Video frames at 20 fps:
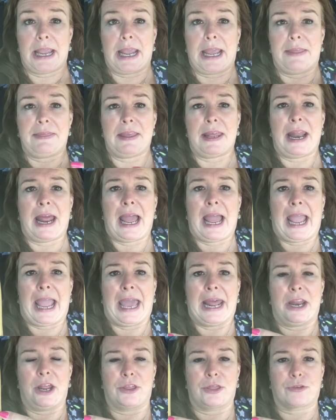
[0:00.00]
And then I
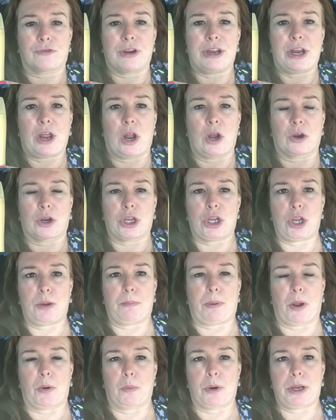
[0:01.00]
had a $3
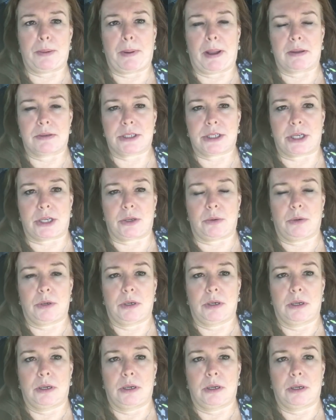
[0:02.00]
coupon when you bought 2.